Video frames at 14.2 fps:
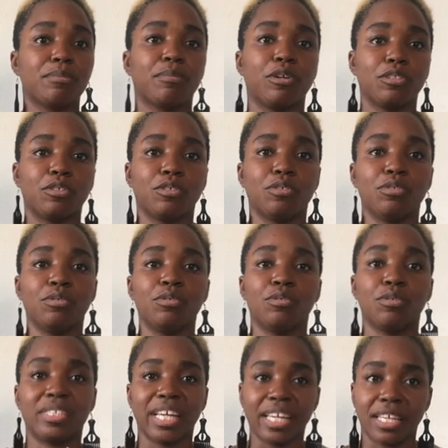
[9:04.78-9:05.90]
more to you,
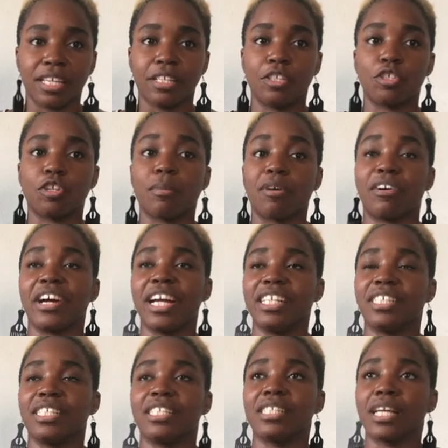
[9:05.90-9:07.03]
you take it, summarize
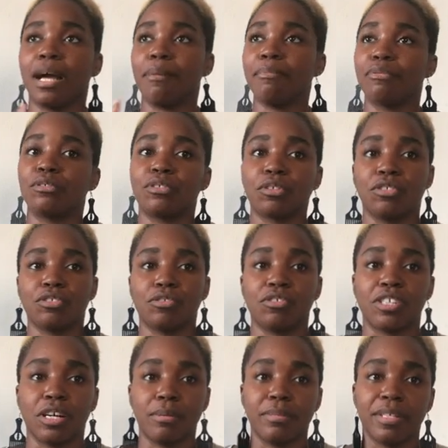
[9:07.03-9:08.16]
it, and post on
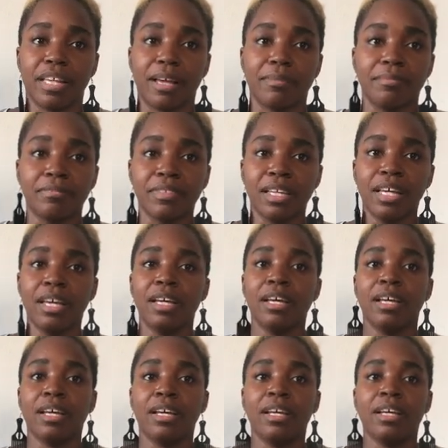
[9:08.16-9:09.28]
social media.
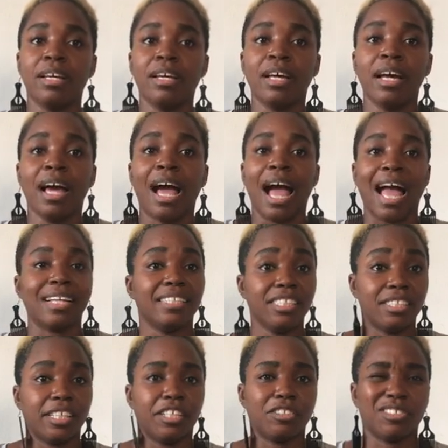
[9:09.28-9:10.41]
At this
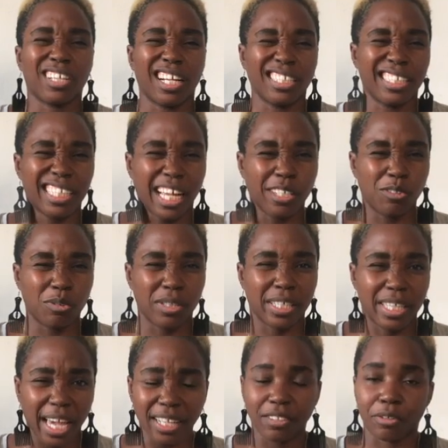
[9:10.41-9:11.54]
stage, you can decide to
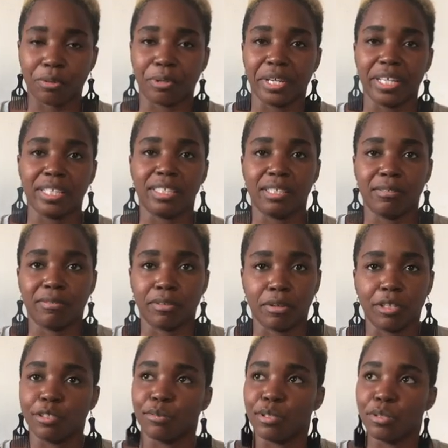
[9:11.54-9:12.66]
get creative
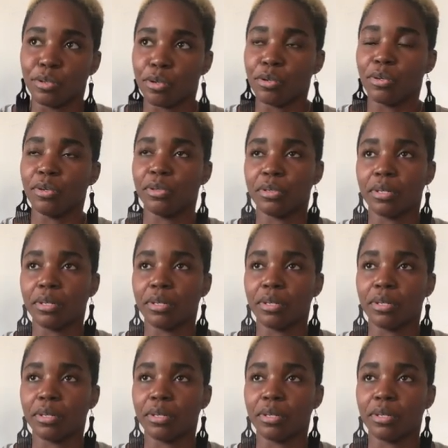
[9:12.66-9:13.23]
because we know